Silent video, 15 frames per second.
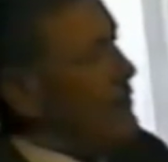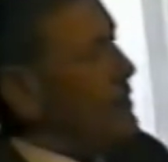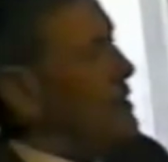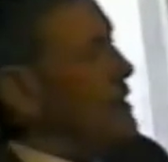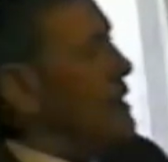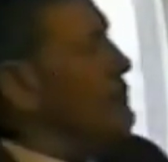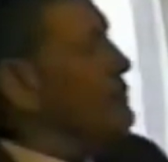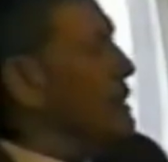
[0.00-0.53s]

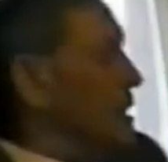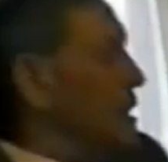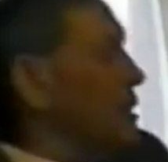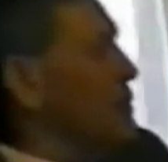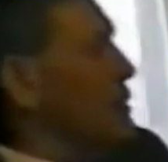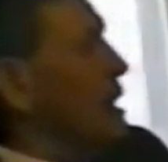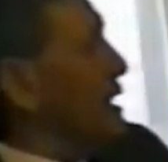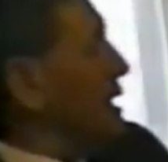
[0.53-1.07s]
everything we're going
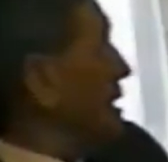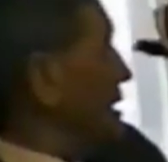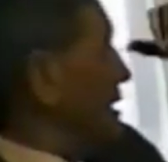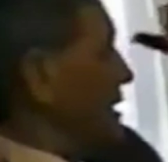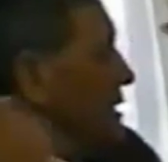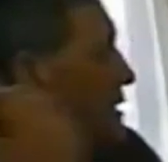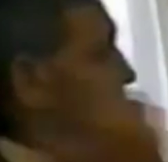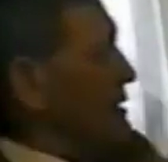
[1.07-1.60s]
to make a
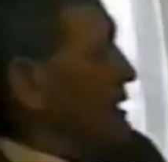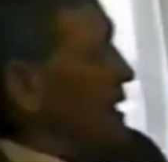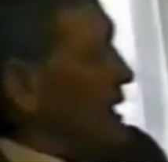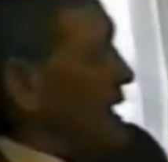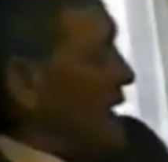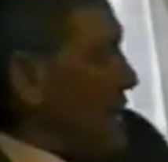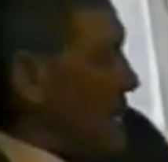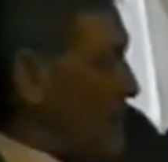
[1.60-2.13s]
cleaner
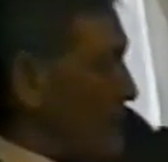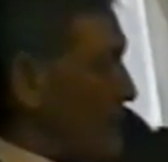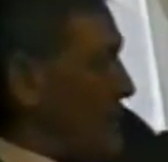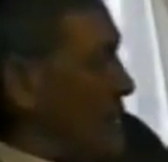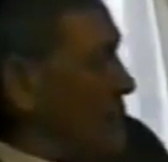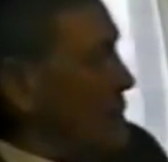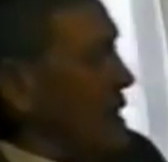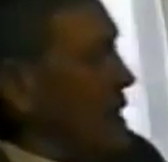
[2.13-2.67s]
LA, and we're
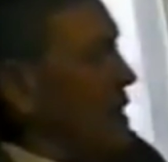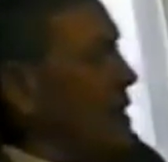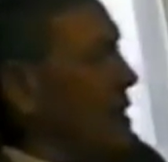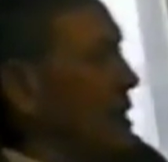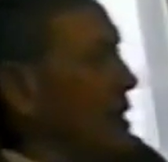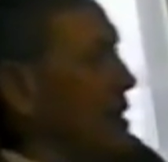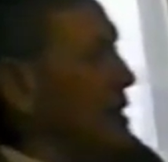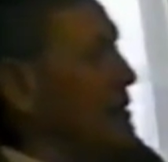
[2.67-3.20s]
going to make
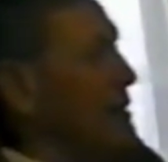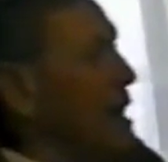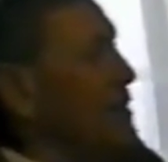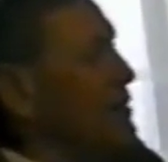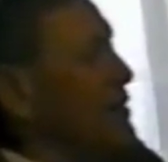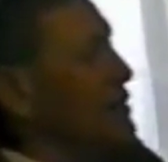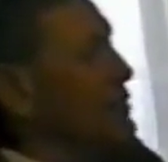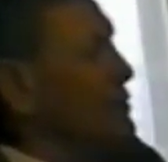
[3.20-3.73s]
a cleaner
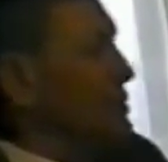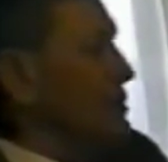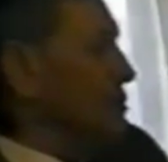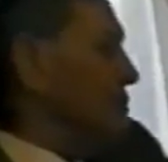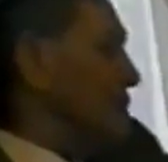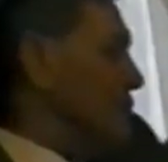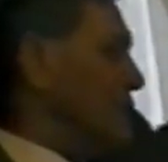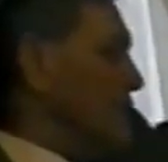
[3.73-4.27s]
Athens
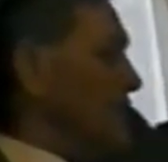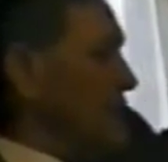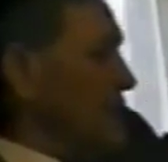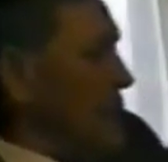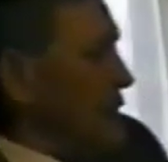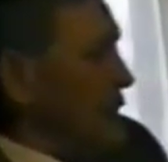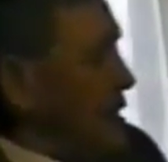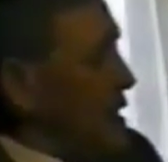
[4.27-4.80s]
and
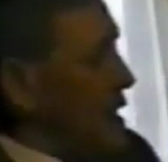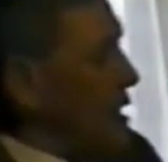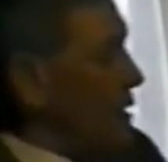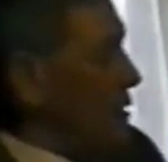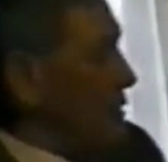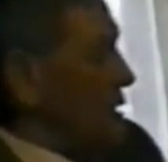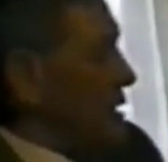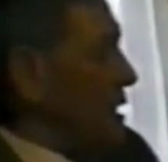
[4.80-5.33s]

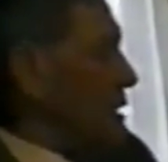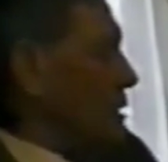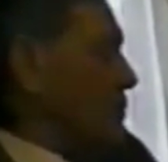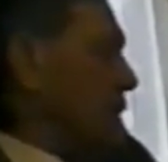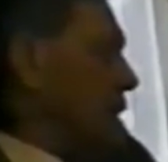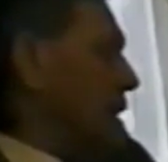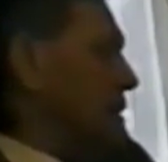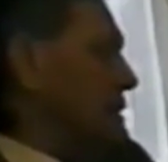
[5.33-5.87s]
Tokyo and other
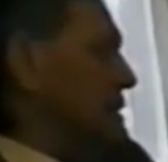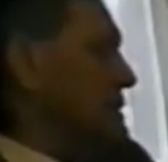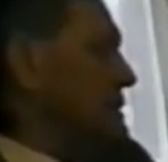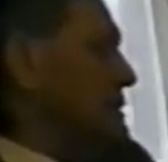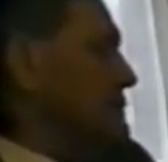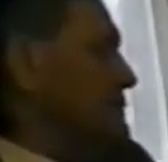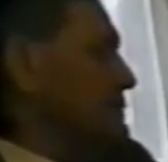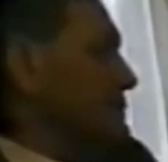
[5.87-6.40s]

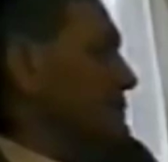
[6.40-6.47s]
places.